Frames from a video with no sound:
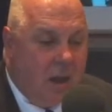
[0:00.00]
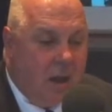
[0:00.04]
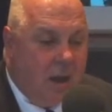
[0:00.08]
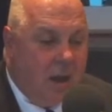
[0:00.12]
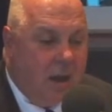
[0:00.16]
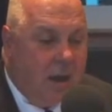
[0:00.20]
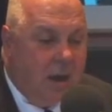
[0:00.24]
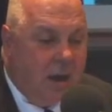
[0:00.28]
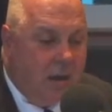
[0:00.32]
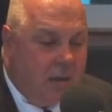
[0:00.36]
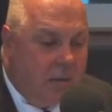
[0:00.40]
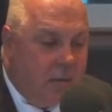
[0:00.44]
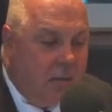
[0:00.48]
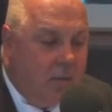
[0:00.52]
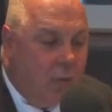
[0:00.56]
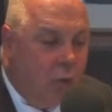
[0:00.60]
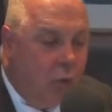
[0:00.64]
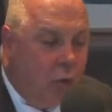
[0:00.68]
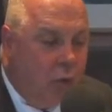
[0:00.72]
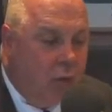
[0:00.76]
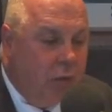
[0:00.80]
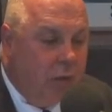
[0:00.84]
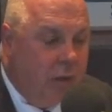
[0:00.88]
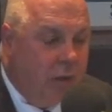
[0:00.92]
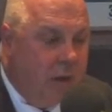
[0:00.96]
Uh, it's
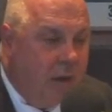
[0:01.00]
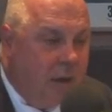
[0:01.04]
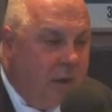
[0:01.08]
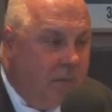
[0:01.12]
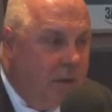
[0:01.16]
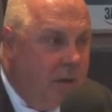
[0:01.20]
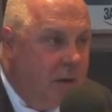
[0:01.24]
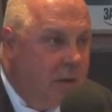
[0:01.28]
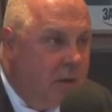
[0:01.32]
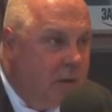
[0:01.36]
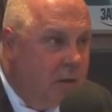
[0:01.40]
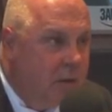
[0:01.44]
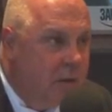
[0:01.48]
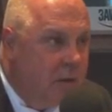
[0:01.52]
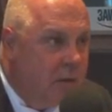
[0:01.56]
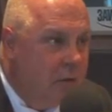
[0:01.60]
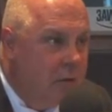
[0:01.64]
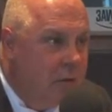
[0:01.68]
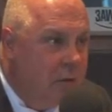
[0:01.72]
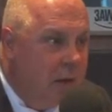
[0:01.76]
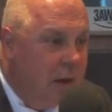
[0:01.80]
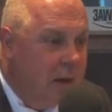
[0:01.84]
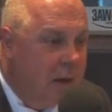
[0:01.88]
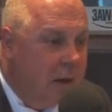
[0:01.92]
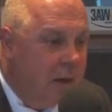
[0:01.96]
important that our ministers
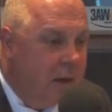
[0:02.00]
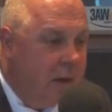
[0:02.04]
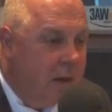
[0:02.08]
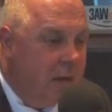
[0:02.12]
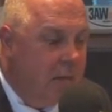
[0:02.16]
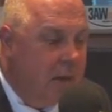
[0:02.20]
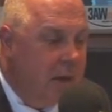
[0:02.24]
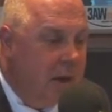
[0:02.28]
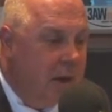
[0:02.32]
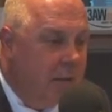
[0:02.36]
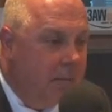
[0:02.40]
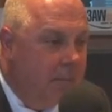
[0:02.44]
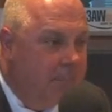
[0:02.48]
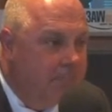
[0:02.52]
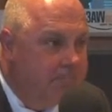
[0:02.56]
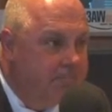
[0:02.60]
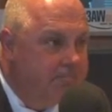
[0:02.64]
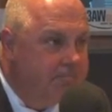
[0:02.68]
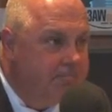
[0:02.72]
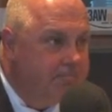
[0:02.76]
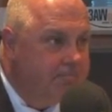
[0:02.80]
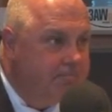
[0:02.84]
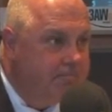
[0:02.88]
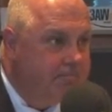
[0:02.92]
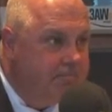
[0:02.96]
do get out and about.
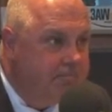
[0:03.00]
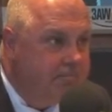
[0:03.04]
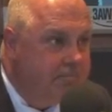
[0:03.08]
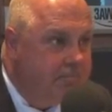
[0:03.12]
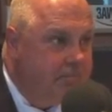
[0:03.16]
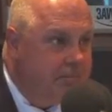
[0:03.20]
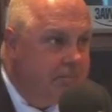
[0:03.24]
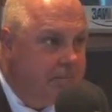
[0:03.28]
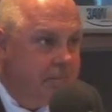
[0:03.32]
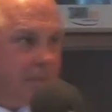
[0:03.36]
Do you think we're